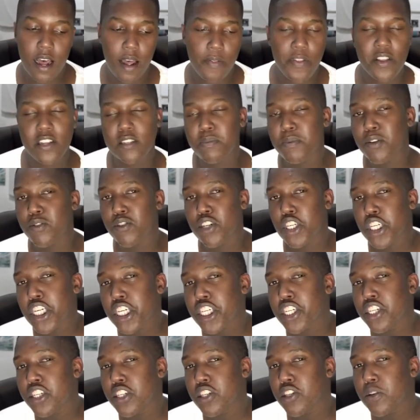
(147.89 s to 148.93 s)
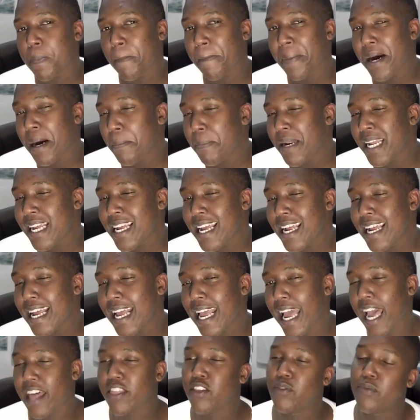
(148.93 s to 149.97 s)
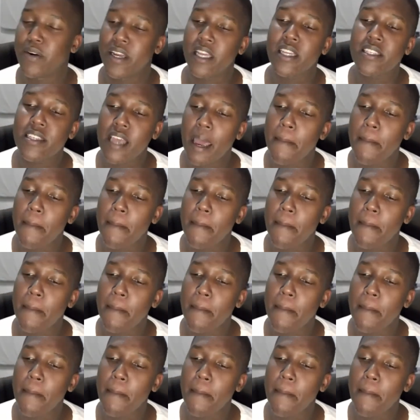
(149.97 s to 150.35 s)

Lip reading: There's been restrictions to public gatherings,